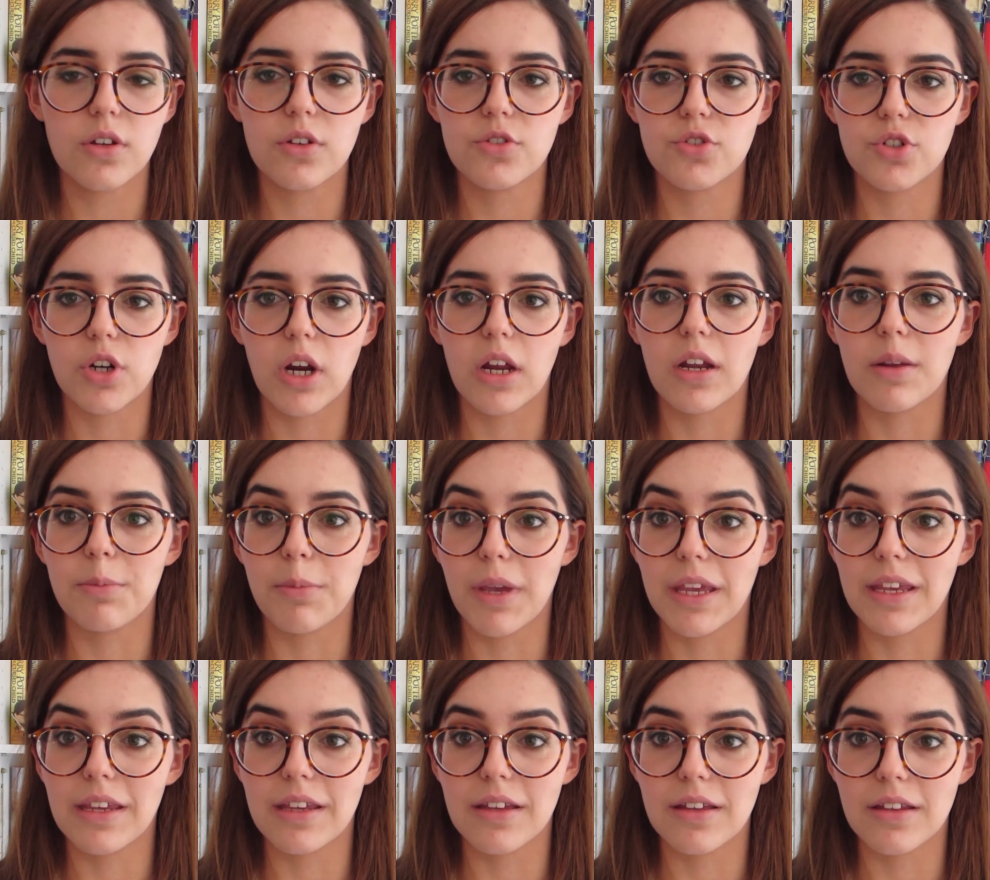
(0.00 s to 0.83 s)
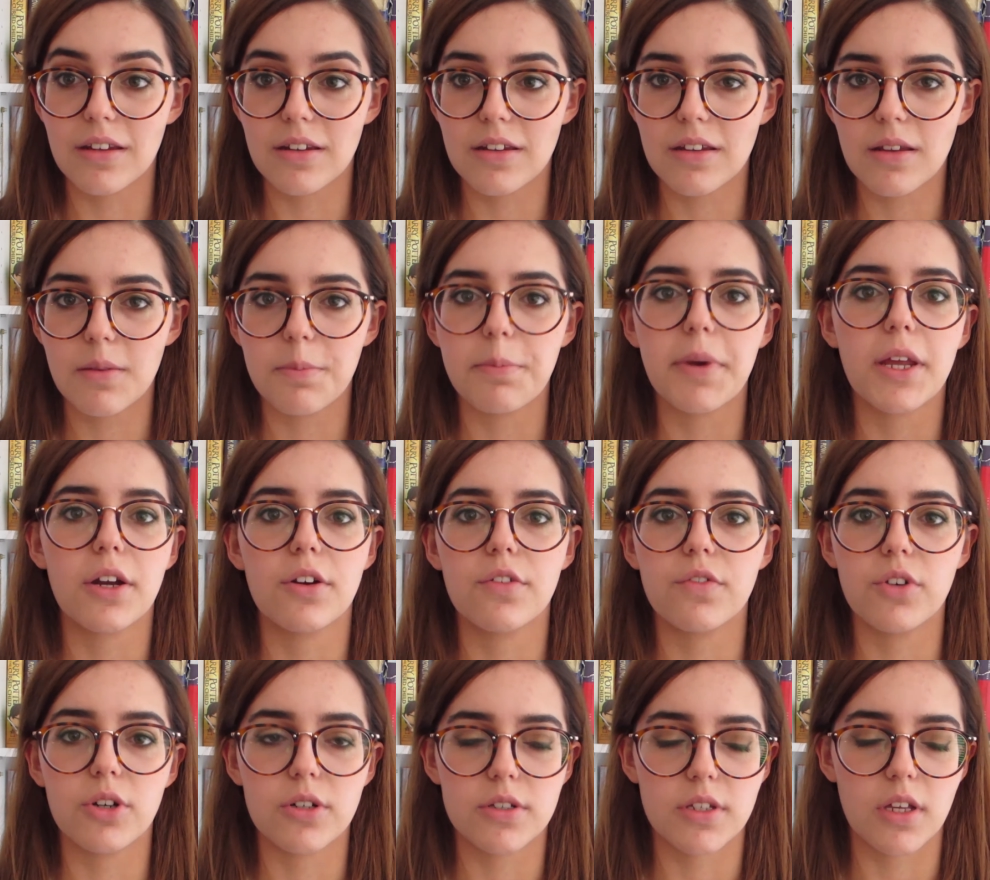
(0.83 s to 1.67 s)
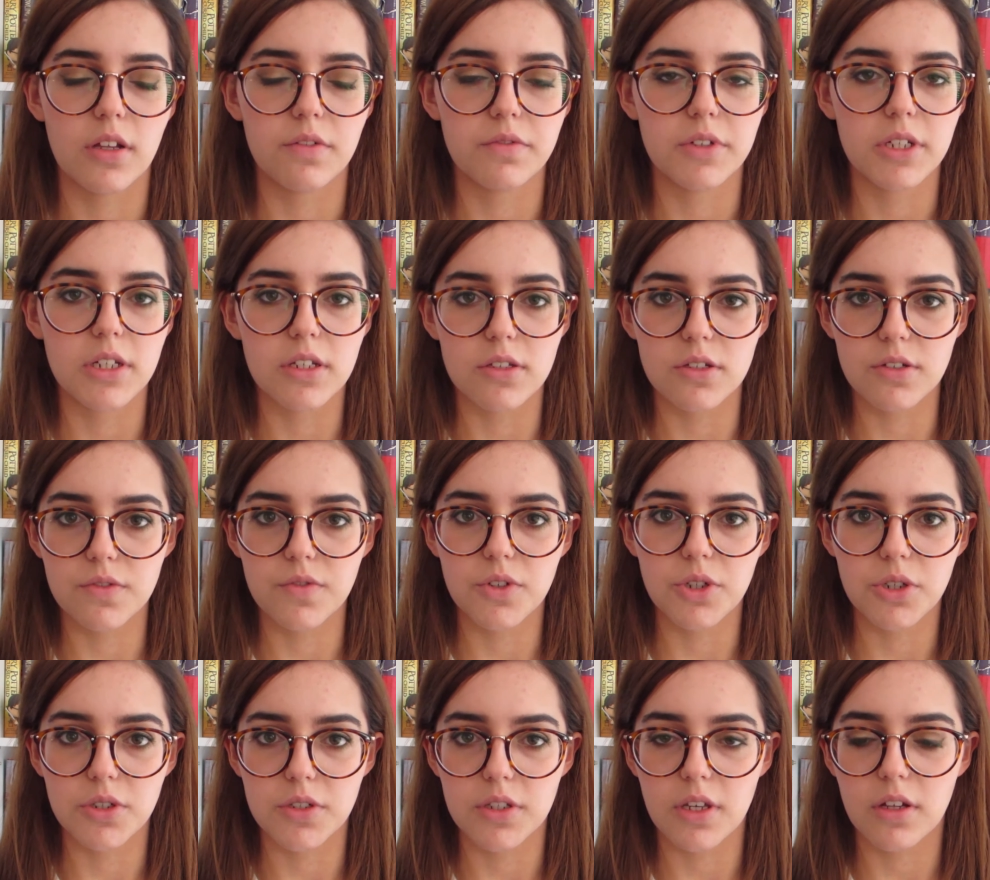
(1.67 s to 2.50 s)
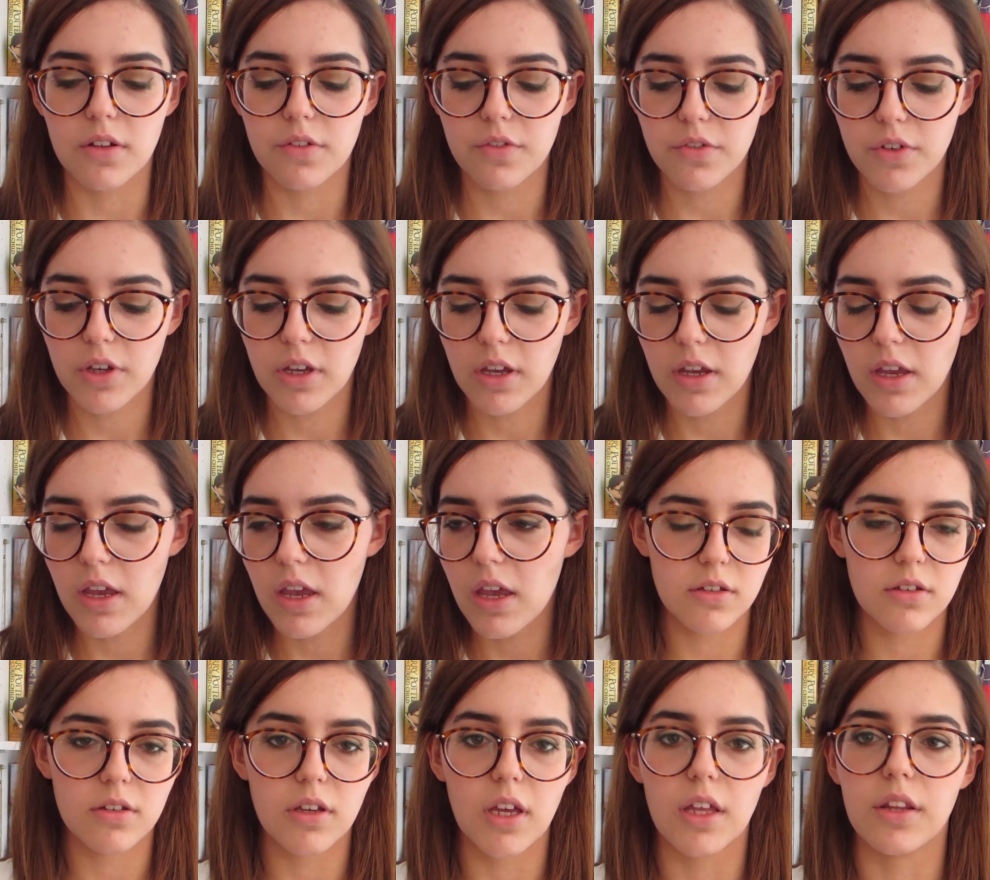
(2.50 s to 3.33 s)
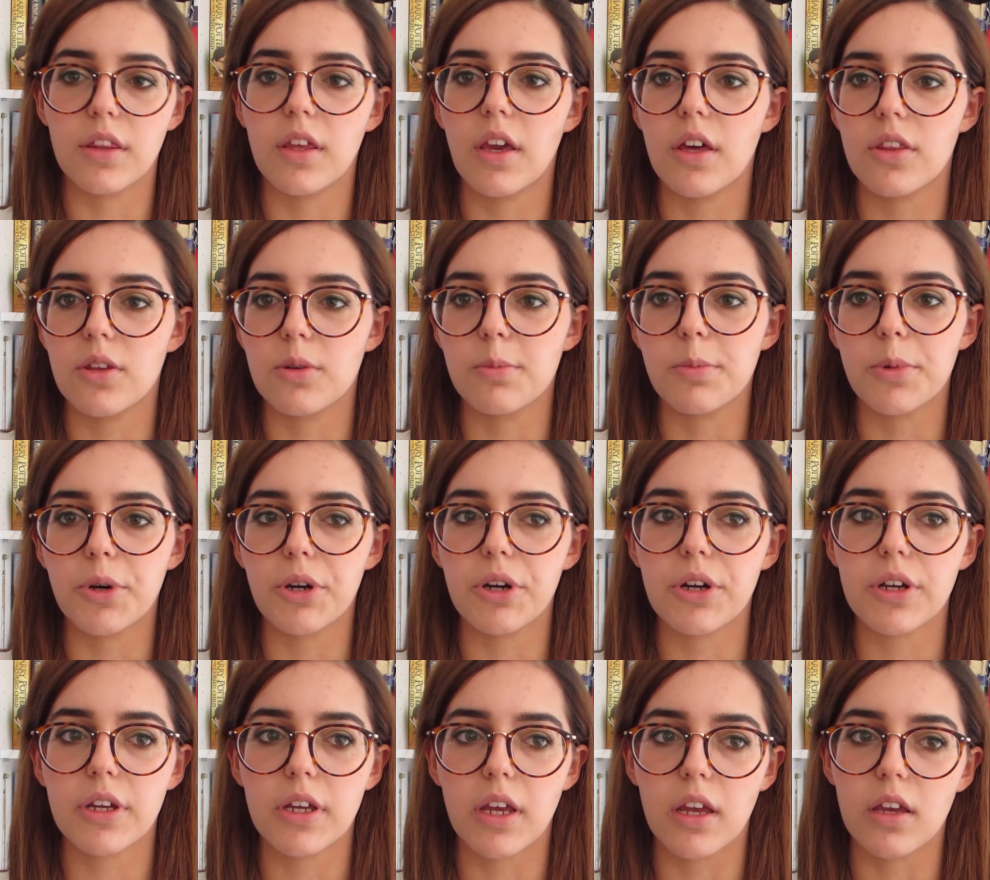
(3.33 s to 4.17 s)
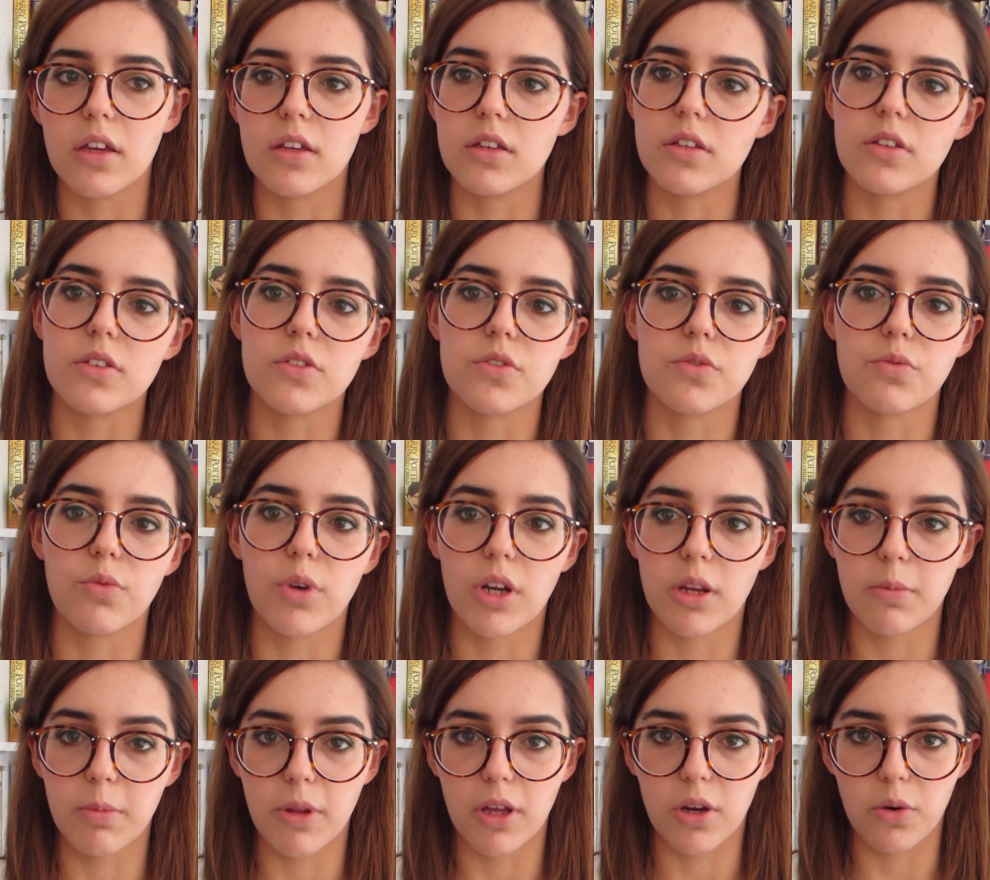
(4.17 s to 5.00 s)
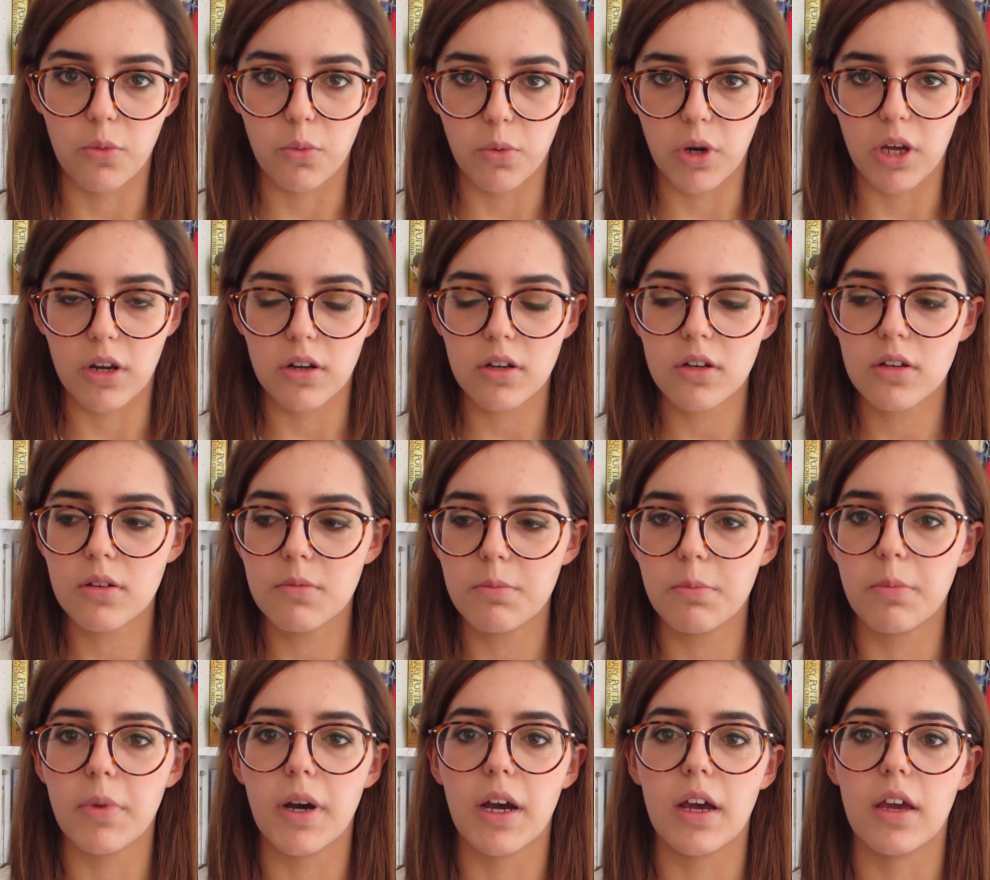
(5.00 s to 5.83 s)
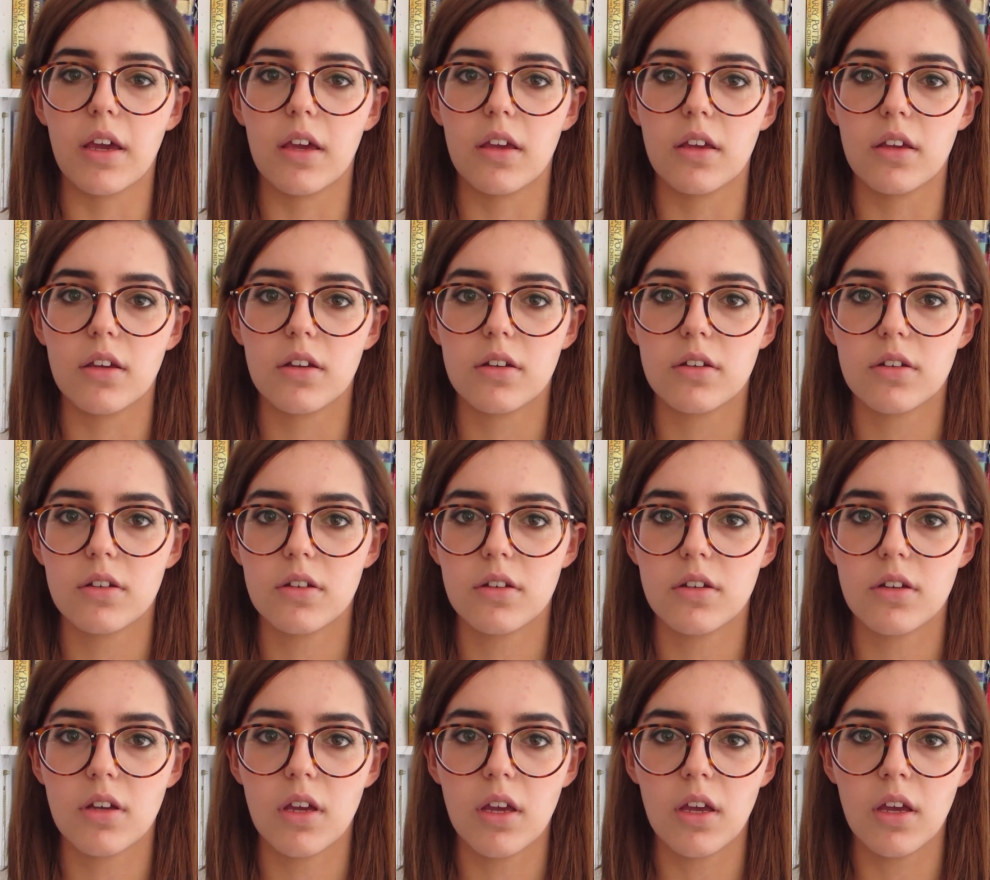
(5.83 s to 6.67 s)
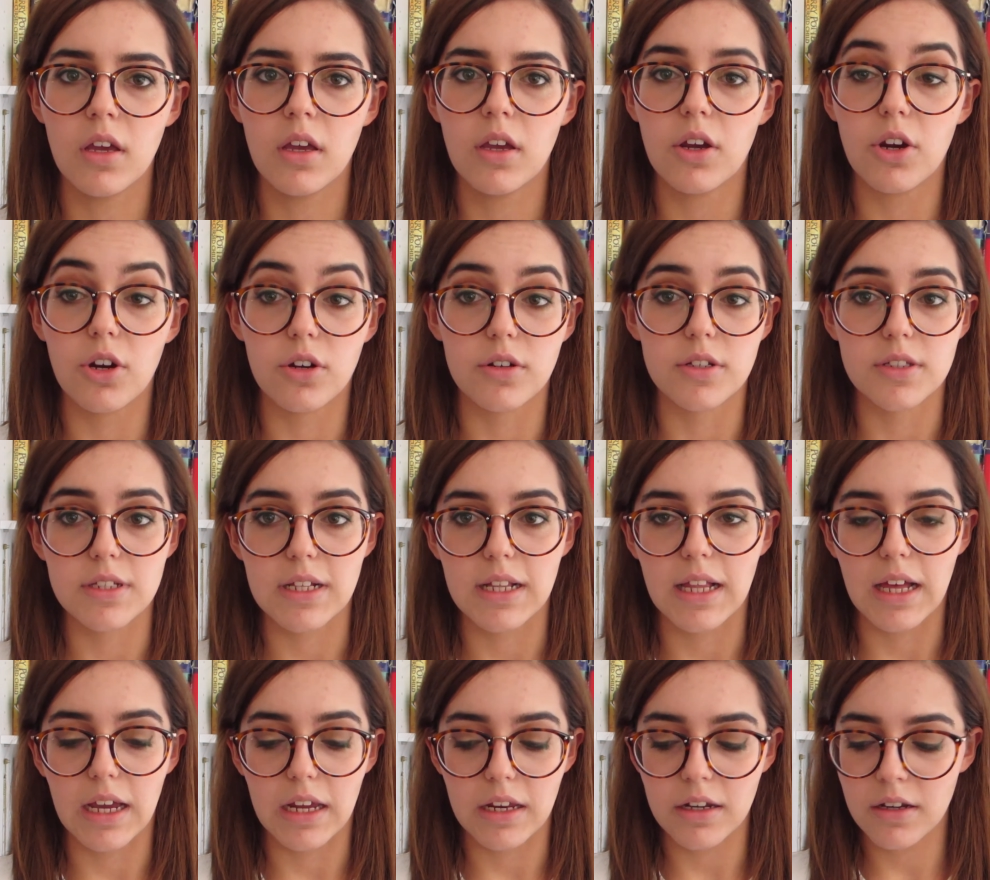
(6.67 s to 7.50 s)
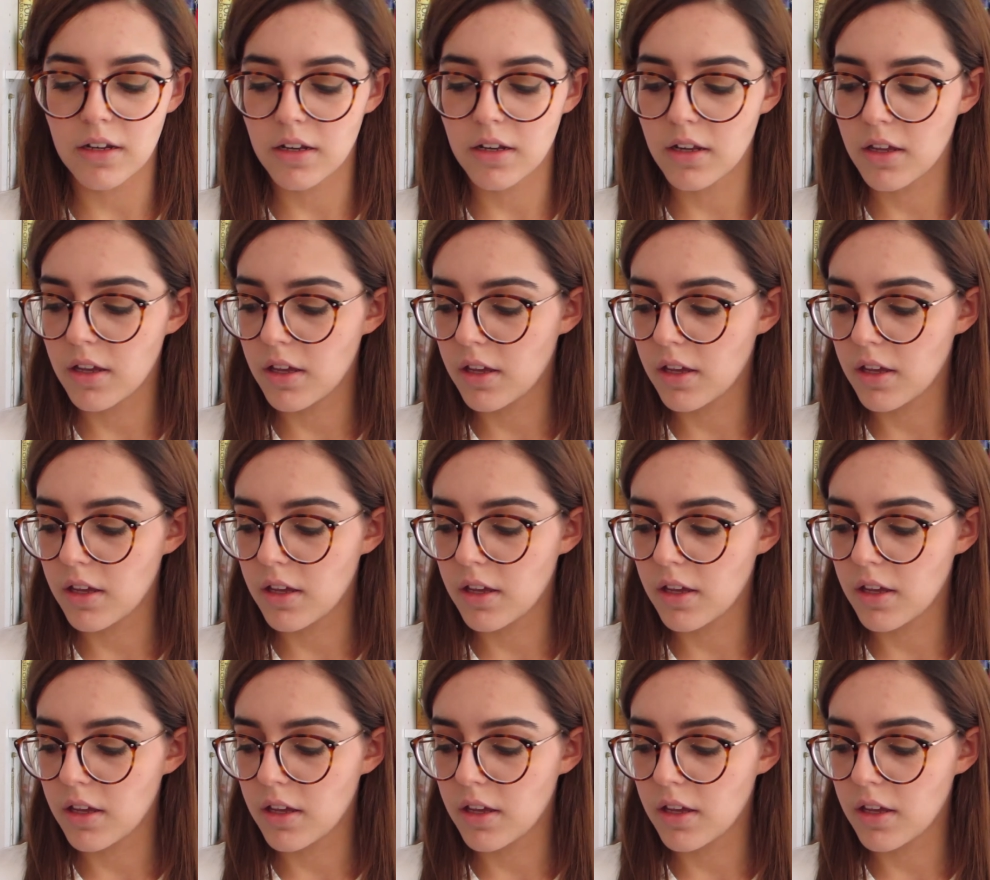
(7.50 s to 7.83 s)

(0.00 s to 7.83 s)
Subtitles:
try to make it better for herself and easier for herself. And the other book is Ready Player One by Ernest Cline.